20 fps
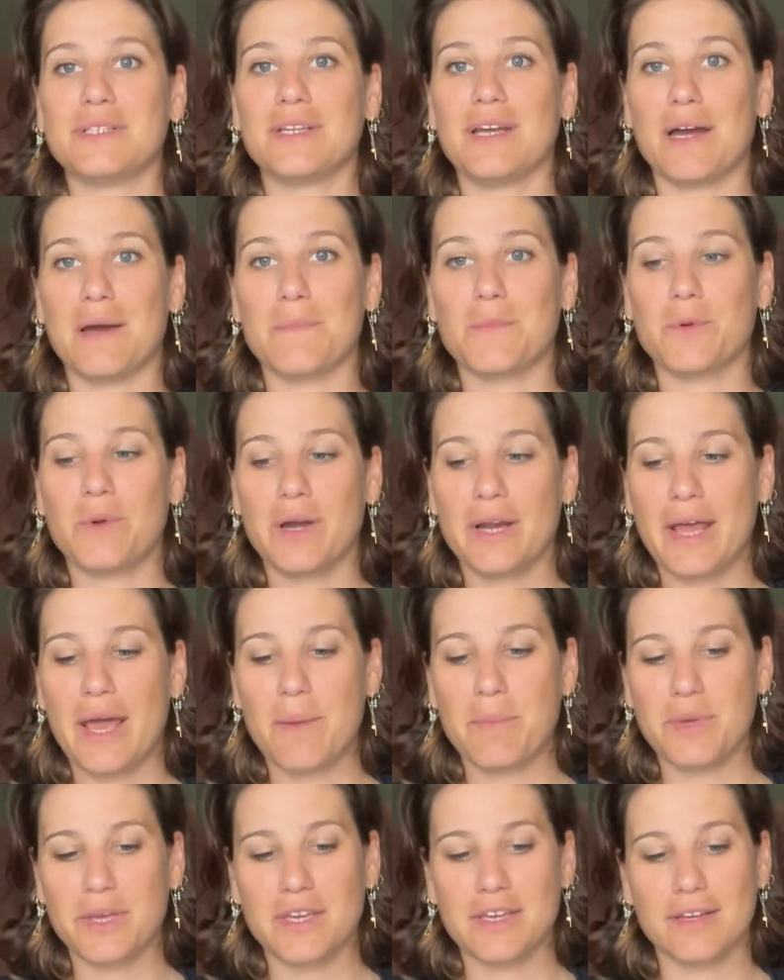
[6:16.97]
I'm quite
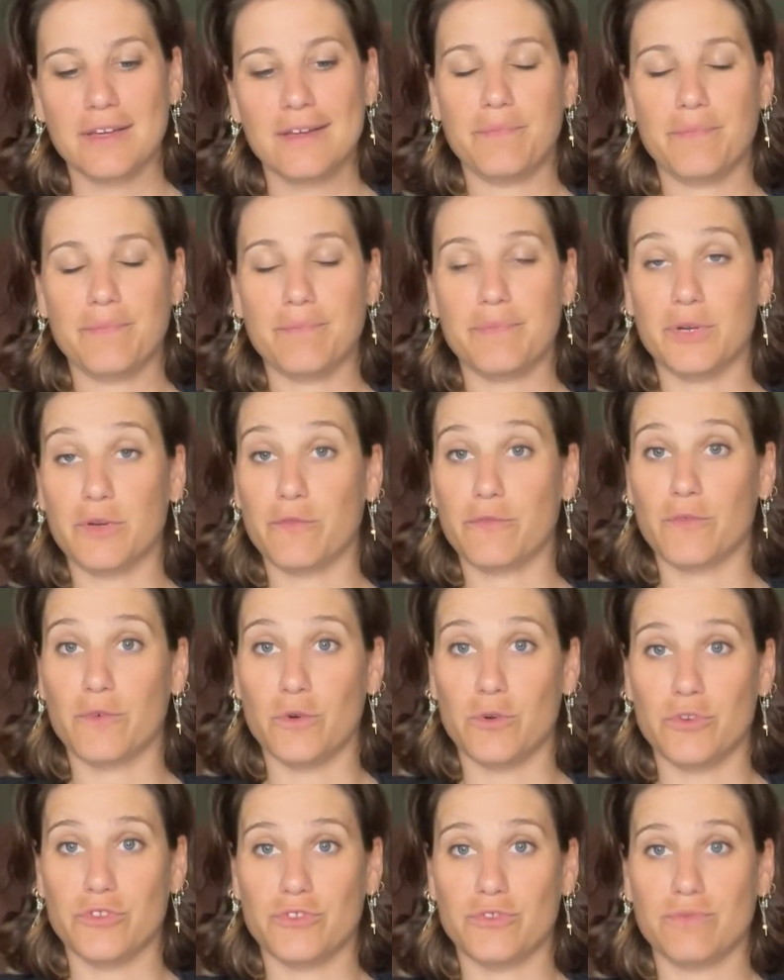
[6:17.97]
happy, but of
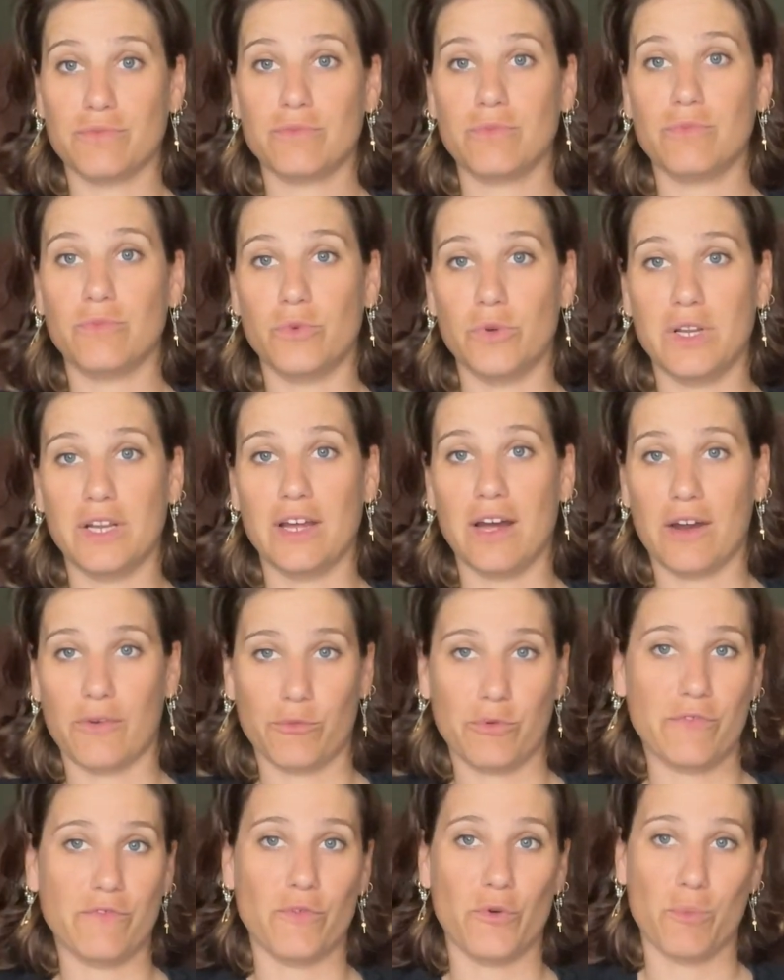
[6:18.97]
course really
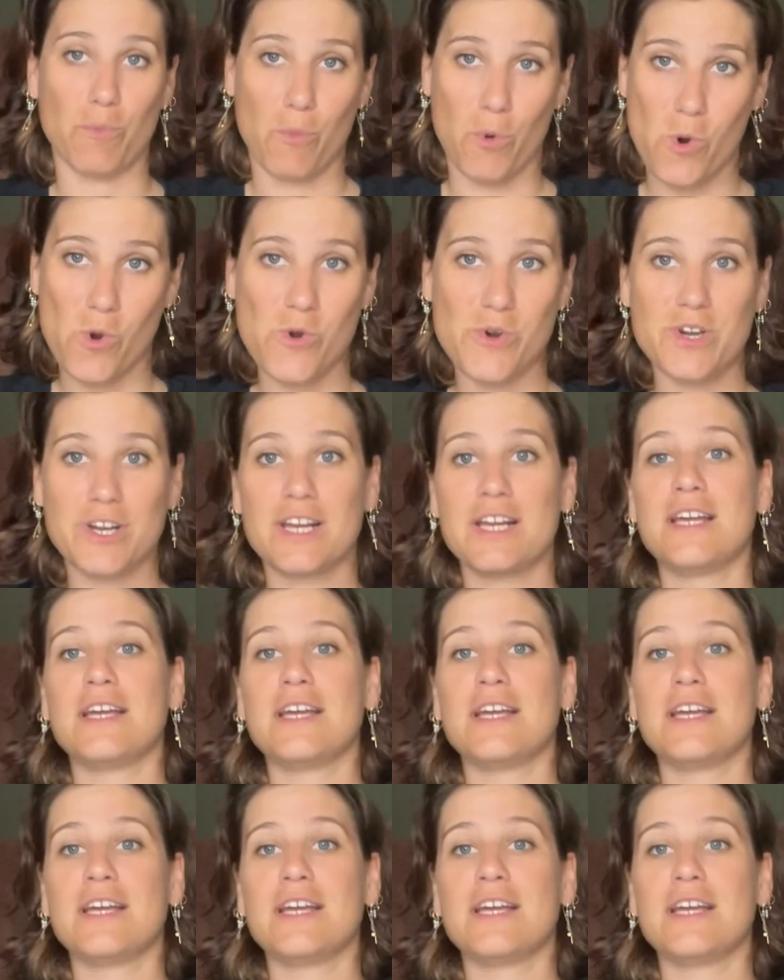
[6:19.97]
hungry for more.